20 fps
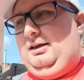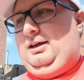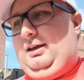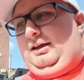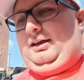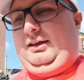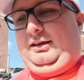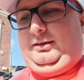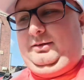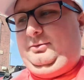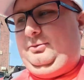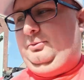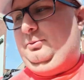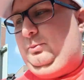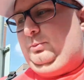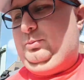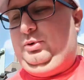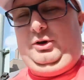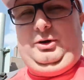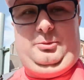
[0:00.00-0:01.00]
uh,
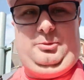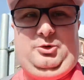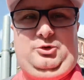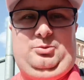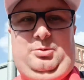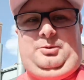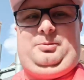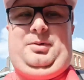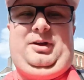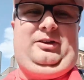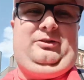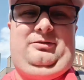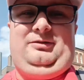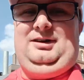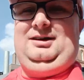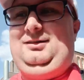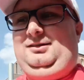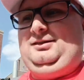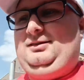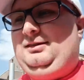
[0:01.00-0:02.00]
pretty much we're best
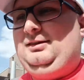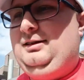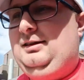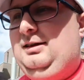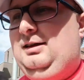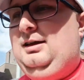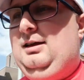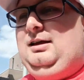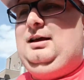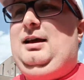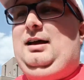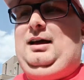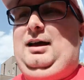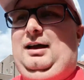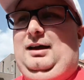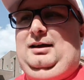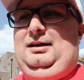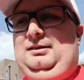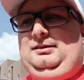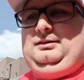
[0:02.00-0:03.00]
friends,
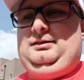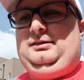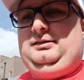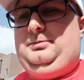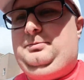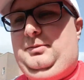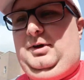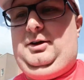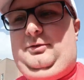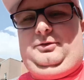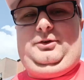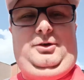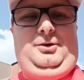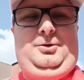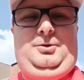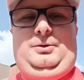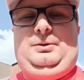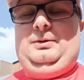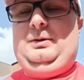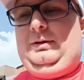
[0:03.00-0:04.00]
and
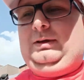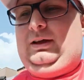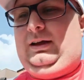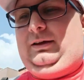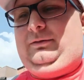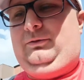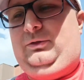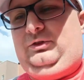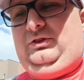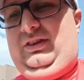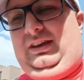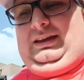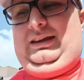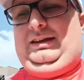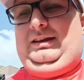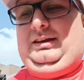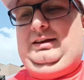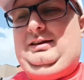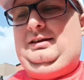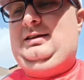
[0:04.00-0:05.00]
Matthew haven't
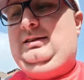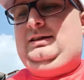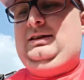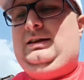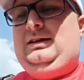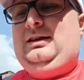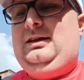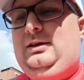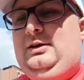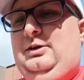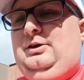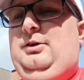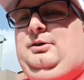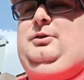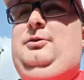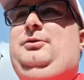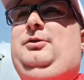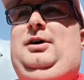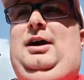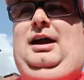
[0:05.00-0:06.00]
seen
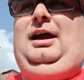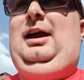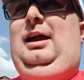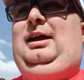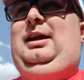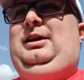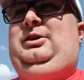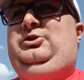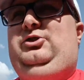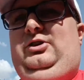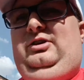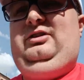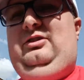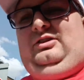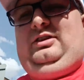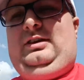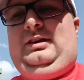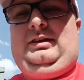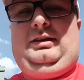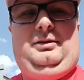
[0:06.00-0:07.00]
for
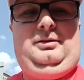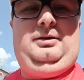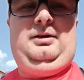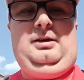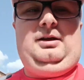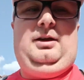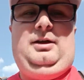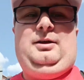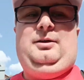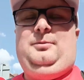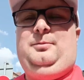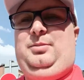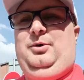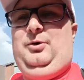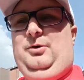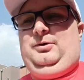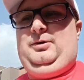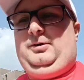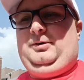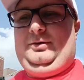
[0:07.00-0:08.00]
ages,
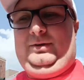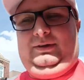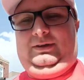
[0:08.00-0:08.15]
but